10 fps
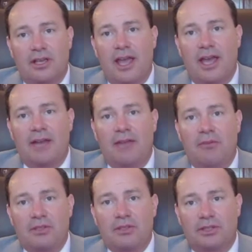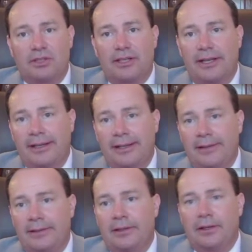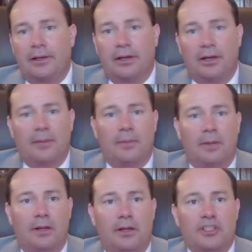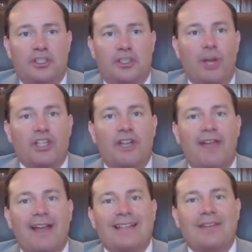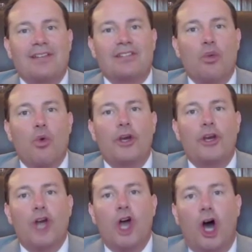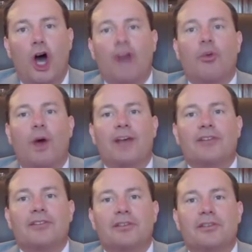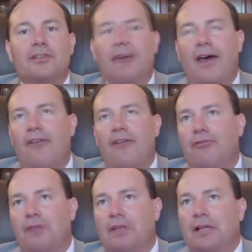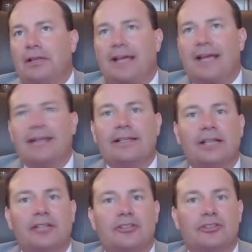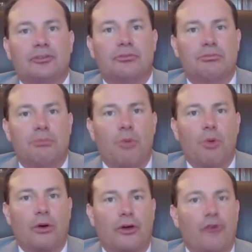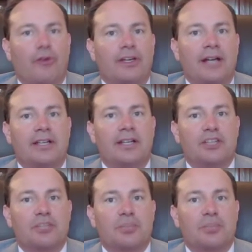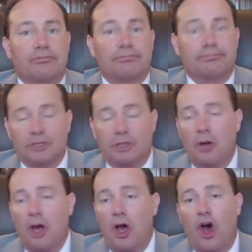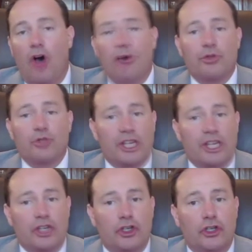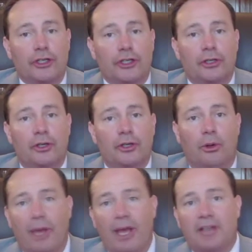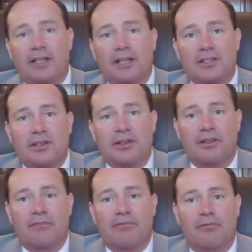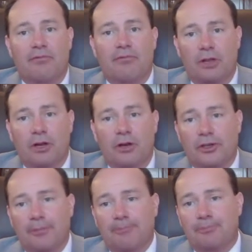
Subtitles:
and it resulted in a suppression of activities that would otherwise have likely led to more COVID-19 exposure. So all those things are good. We have to consider them for the longer term.